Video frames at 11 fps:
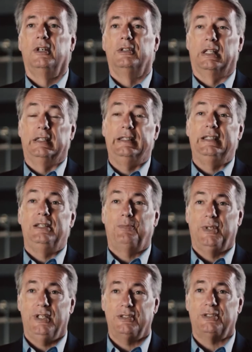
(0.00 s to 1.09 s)
the leading
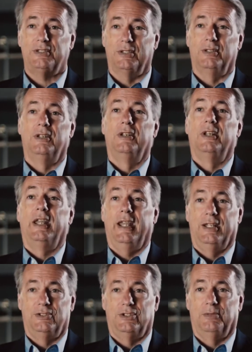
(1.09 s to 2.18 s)
piston
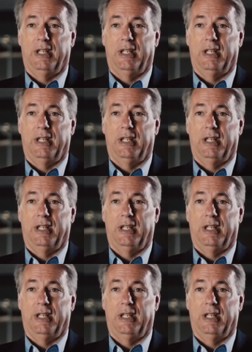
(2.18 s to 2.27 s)
engine